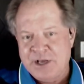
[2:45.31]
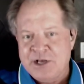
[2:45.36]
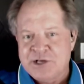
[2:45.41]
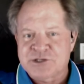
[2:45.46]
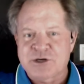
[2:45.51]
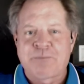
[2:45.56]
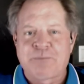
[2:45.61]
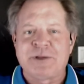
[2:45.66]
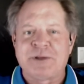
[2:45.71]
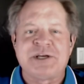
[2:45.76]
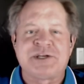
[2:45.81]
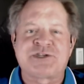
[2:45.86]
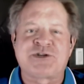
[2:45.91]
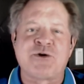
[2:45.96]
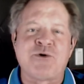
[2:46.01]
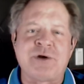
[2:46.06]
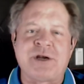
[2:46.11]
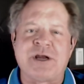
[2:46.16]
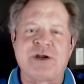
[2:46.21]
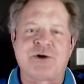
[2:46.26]
So please
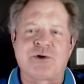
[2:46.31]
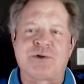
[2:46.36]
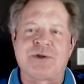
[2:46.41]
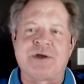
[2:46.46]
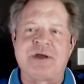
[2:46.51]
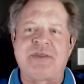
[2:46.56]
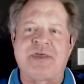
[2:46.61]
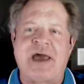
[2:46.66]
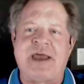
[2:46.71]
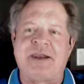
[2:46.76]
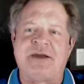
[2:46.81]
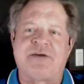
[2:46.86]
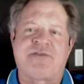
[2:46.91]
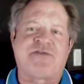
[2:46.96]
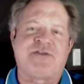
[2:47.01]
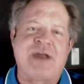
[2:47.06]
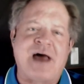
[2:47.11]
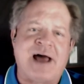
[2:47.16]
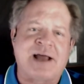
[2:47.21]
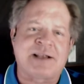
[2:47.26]
tune in early then. If
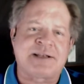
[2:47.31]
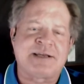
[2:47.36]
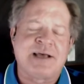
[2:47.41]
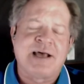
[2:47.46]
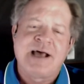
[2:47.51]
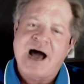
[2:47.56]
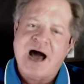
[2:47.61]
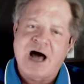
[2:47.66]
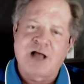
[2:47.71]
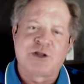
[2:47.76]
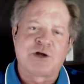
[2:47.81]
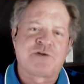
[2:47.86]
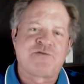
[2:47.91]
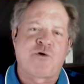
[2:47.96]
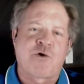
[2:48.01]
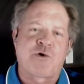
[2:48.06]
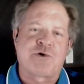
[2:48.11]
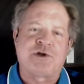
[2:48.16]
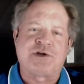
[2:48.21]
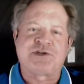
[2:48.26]
not, I'll look
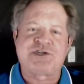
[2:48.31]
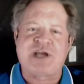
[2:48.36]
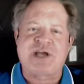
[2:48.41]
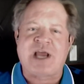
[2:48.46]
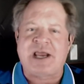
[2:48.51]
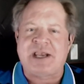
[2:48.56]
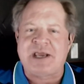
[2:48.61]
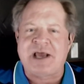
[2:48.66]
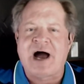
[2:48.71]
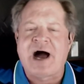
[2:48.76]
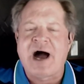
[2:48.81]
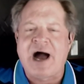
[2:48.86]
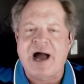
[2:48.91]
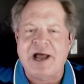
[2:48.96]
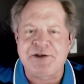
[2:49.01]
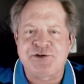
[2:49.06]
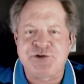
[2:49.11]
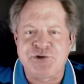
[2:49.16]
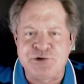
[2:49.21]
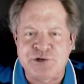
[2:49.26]
forward to seeing you
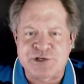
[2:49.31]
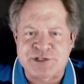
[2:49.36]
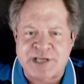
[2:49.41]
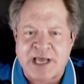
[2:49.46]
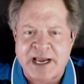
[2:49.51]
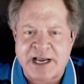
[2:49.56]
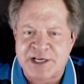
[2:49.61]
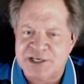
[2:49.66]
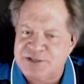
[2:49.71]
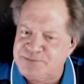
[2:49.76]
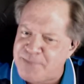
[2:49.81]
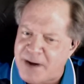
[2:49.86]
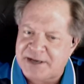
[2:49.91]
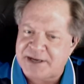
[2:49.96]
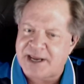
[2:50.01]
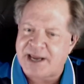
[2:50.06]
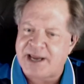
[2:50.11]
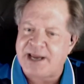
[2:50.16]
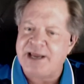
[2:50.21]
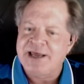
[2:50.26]
on Tuesday, because
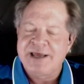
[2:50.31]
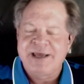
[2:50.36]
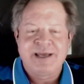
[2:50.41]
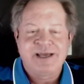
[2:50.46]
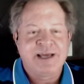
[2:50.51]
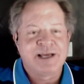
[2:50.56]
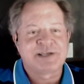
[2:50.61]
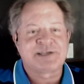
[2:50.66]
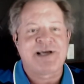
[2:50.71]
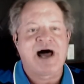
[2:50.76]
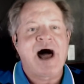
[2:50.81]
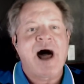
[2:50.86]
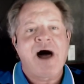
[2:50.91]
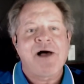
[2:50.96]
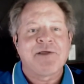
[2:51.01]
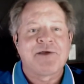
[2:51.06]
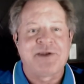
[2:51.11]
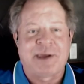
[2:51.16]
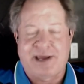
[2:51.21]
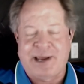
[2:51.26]
Monday is a holiday.